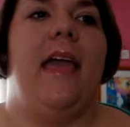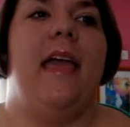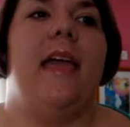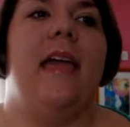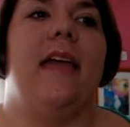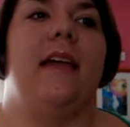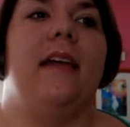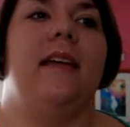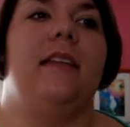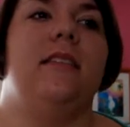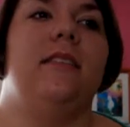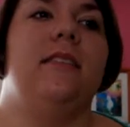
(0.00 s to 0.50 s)

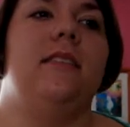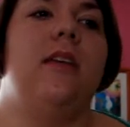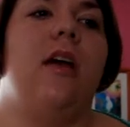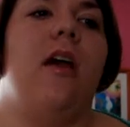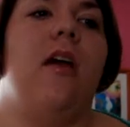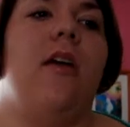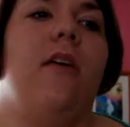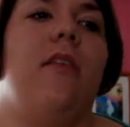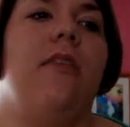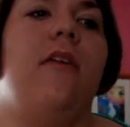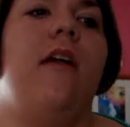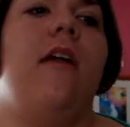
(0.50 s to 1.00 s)
and
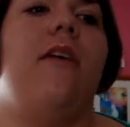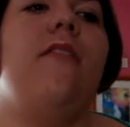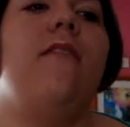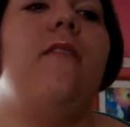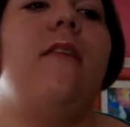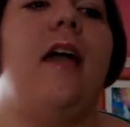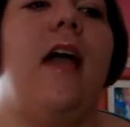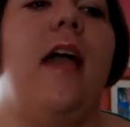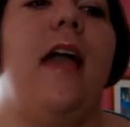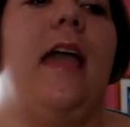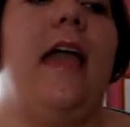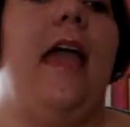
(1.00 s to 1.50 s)
the other
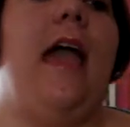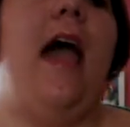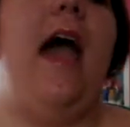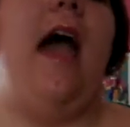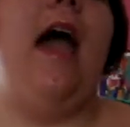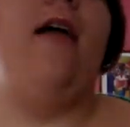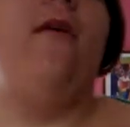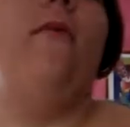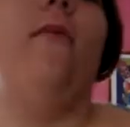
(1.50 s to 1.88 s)
night I